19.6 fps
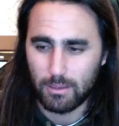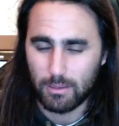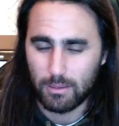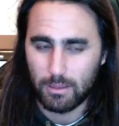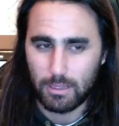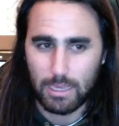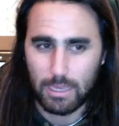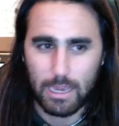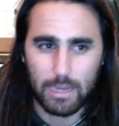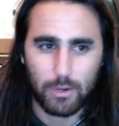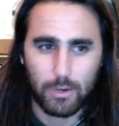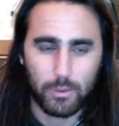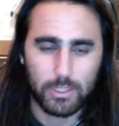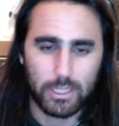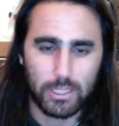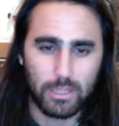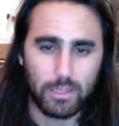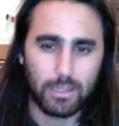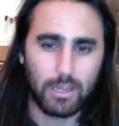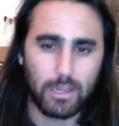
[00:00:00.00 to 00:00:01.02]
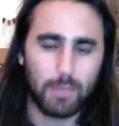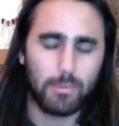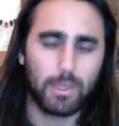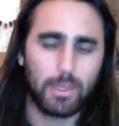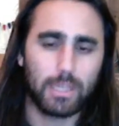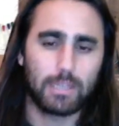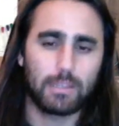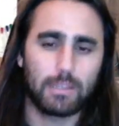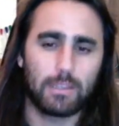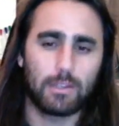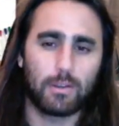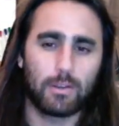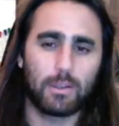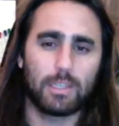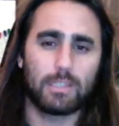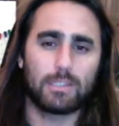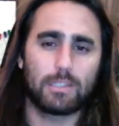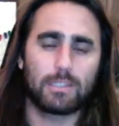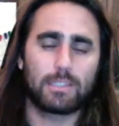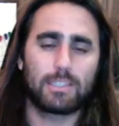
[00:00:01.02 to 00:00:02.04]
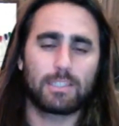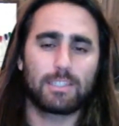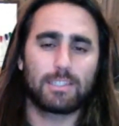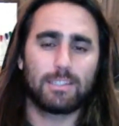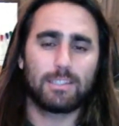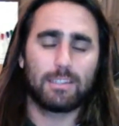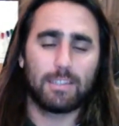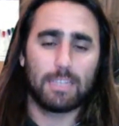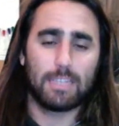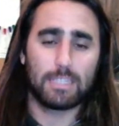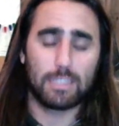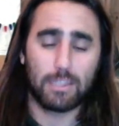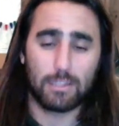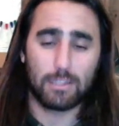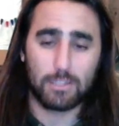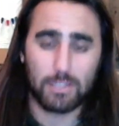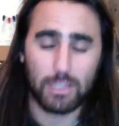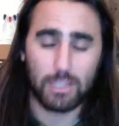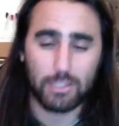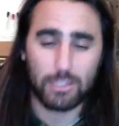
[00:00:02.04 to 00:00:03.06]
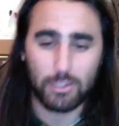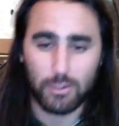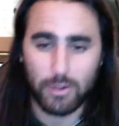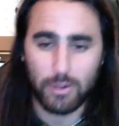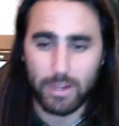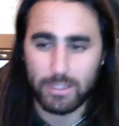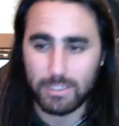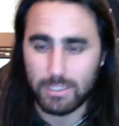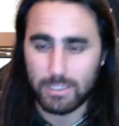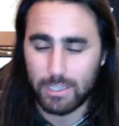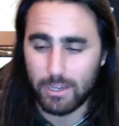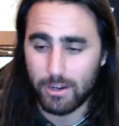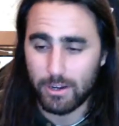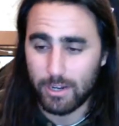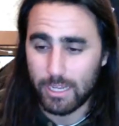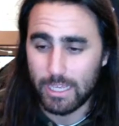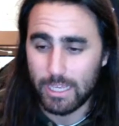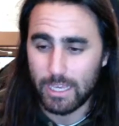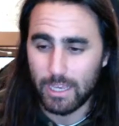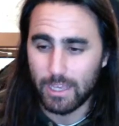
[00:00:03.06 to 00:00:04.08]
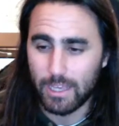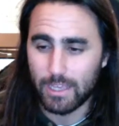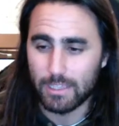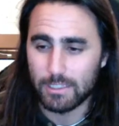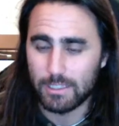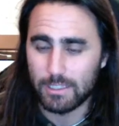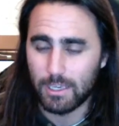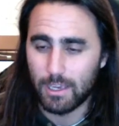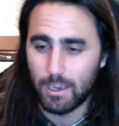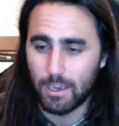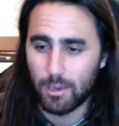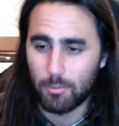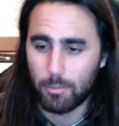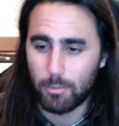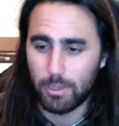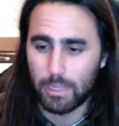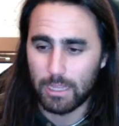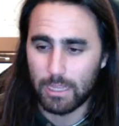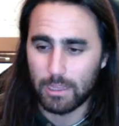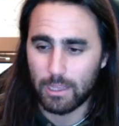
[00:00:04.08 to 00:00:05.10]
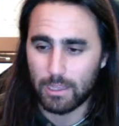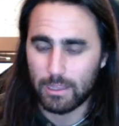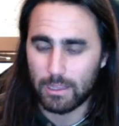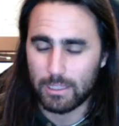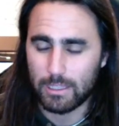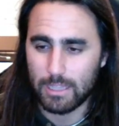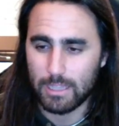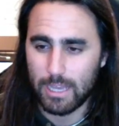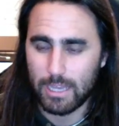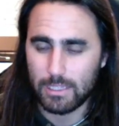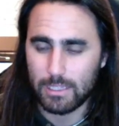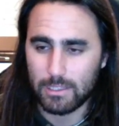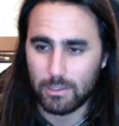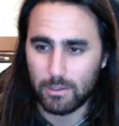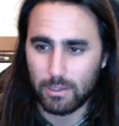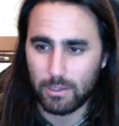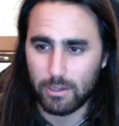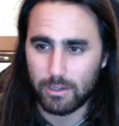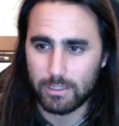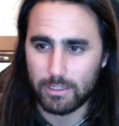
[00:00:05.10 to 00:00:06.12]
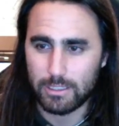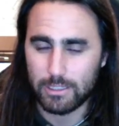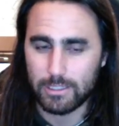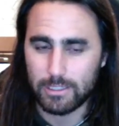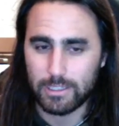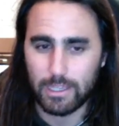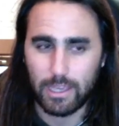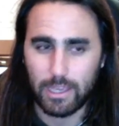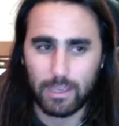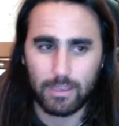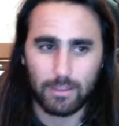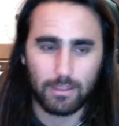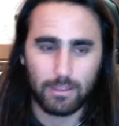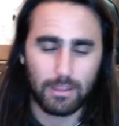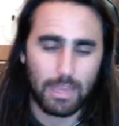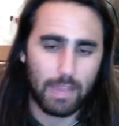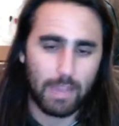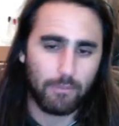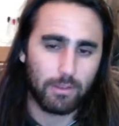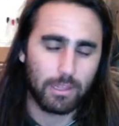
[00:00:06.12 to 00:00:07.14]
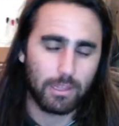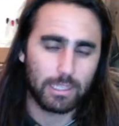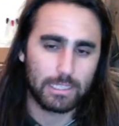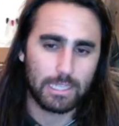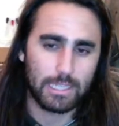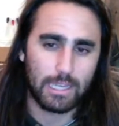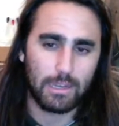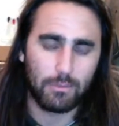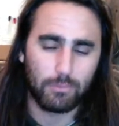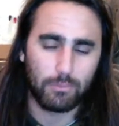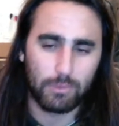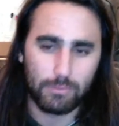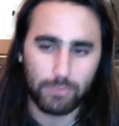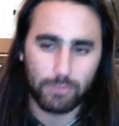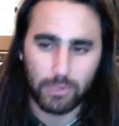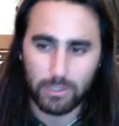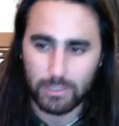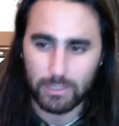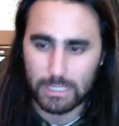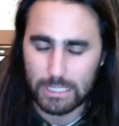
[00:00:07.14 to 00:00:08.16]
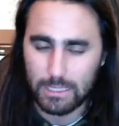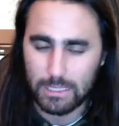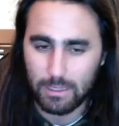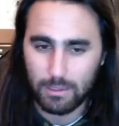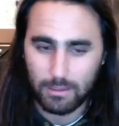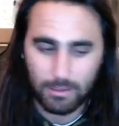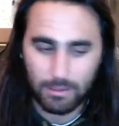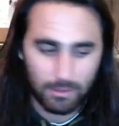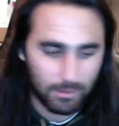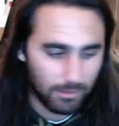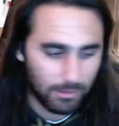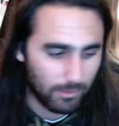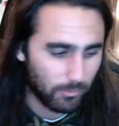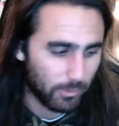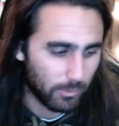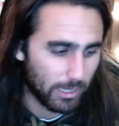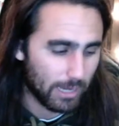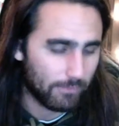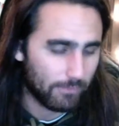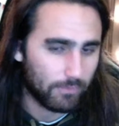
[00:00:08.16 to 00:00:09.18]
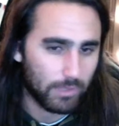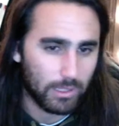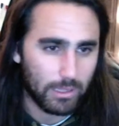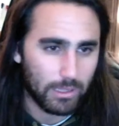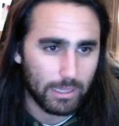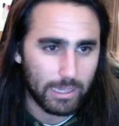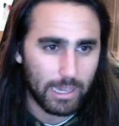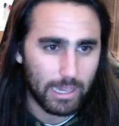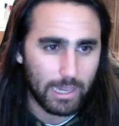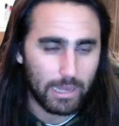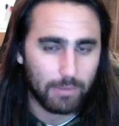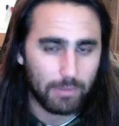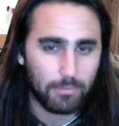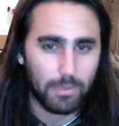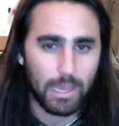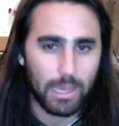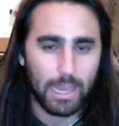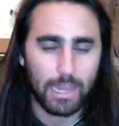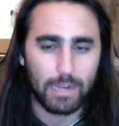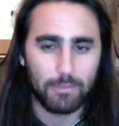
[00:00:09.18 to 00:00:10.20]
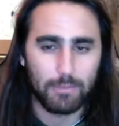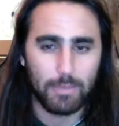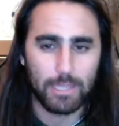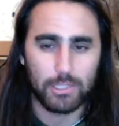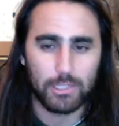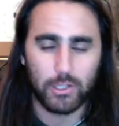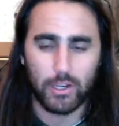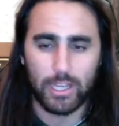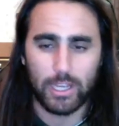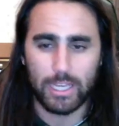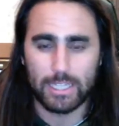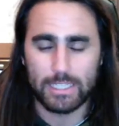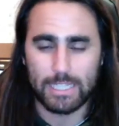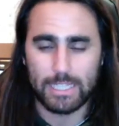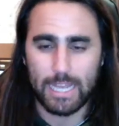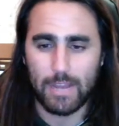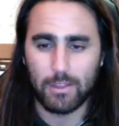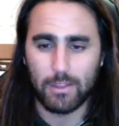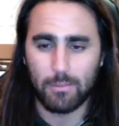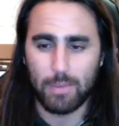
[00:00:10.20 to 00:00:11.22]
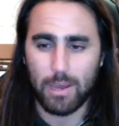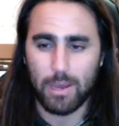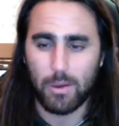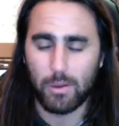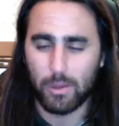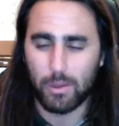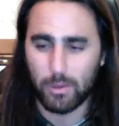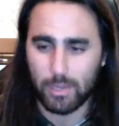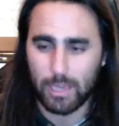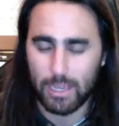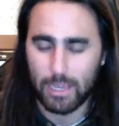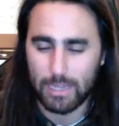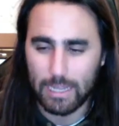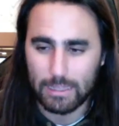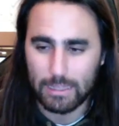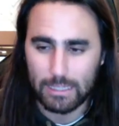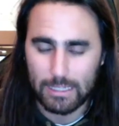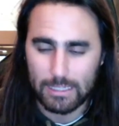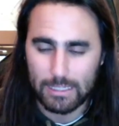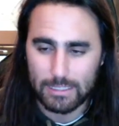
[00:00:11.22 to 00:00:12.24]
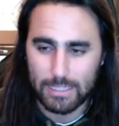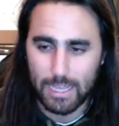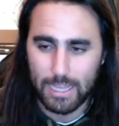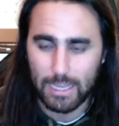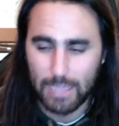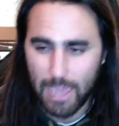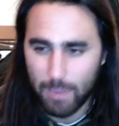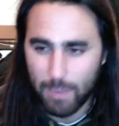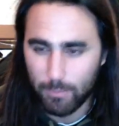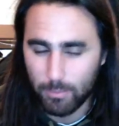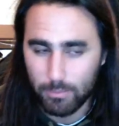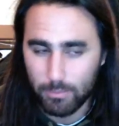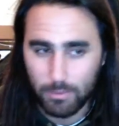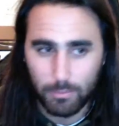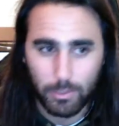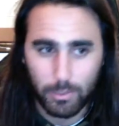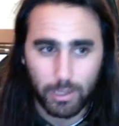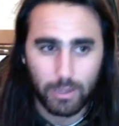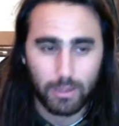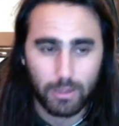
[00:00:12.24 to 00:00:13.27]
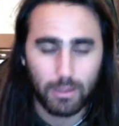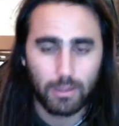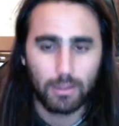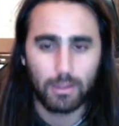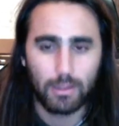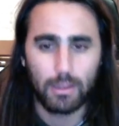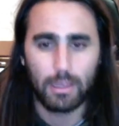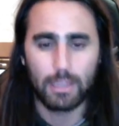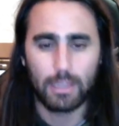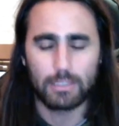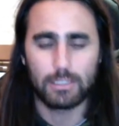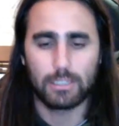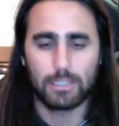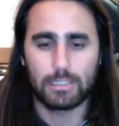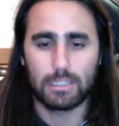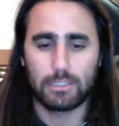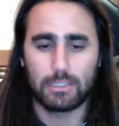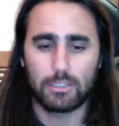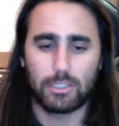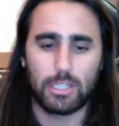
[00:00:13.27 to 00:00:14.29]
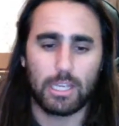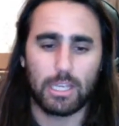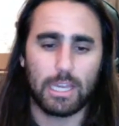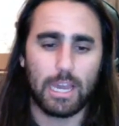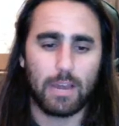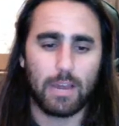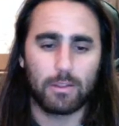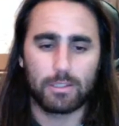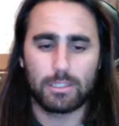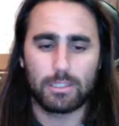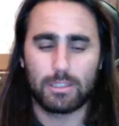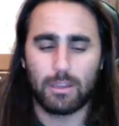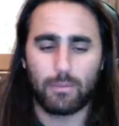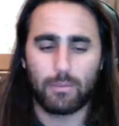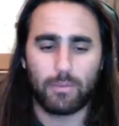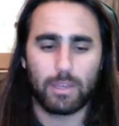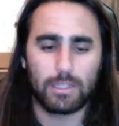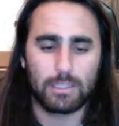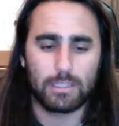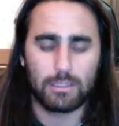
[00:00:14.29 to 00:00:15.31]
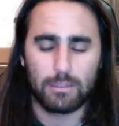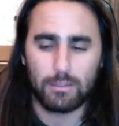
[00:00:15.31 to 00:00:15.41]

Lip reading: I'd always look up he's such a great skier, and he is. But then these last 2 years, it's like everything's kind of reversed, where I feel like I gotta make sure he gets down the mountain okay. Not that he's not capable, but it's just interesting how the stuff has